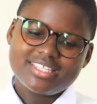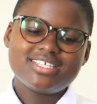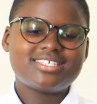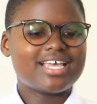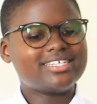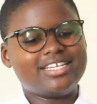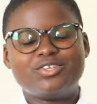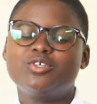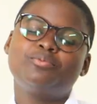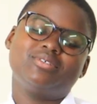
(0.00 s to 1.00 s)
This usher
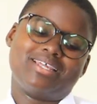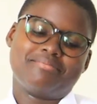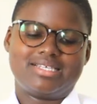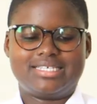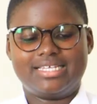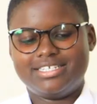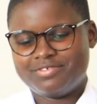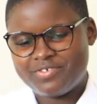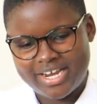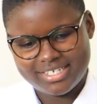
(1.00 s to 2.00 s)
did not put a basket
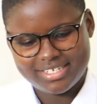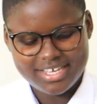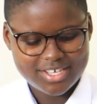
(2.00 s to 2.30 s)
in front.